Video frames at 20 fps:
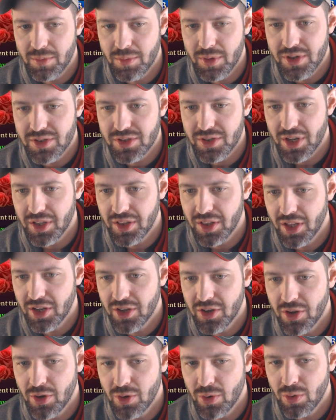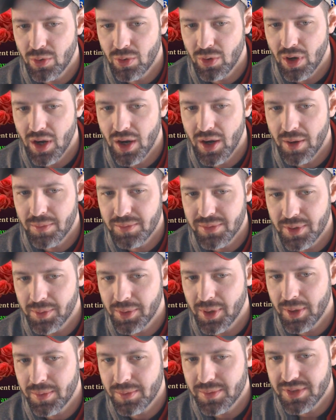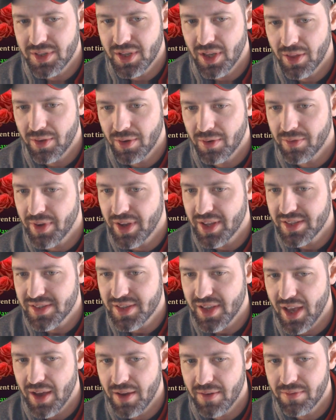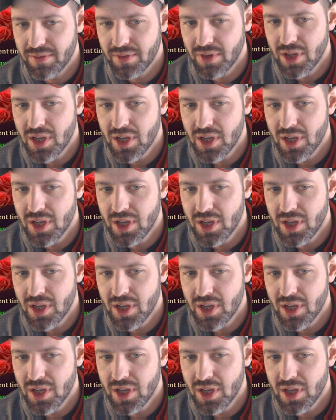much like they do, sometimes the other events have,